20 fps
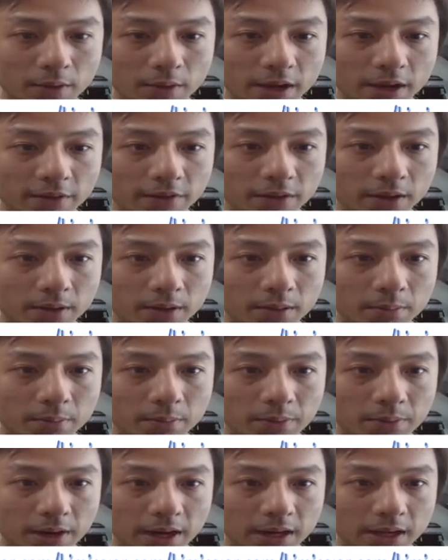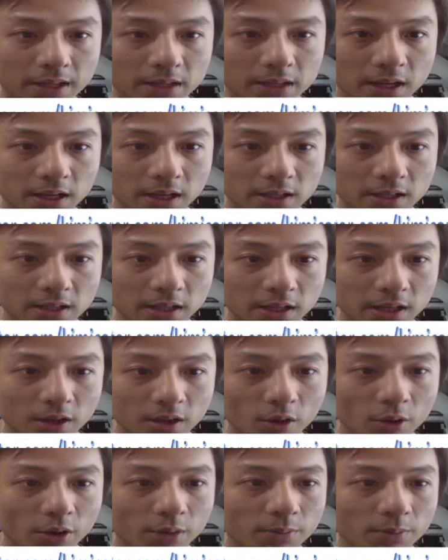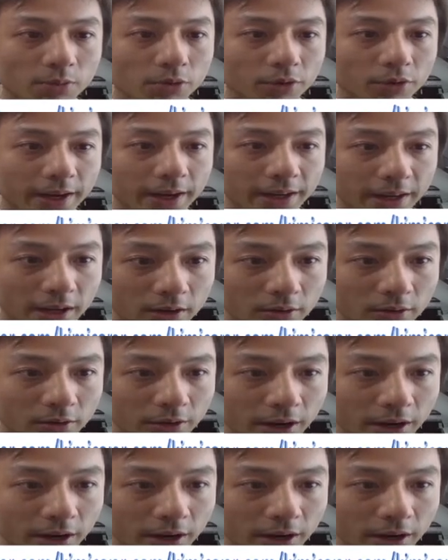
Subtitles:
whatever price that is in the order book right now,